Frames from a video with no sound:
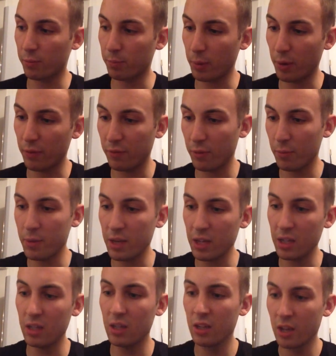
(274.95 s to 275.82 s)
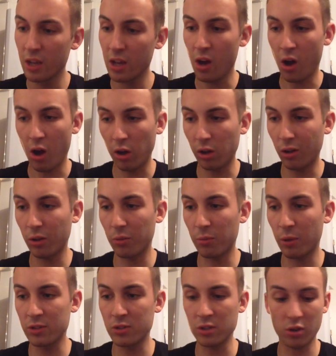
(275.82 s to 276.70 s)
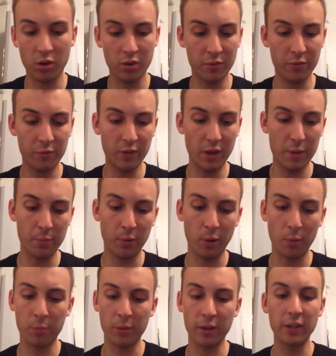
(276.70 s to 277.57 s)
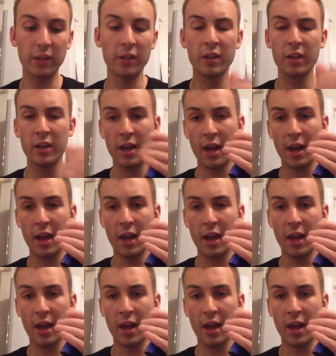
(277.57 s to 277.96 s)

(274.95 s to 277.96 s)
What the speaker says: But for me, I like the ones that kind of fit properly.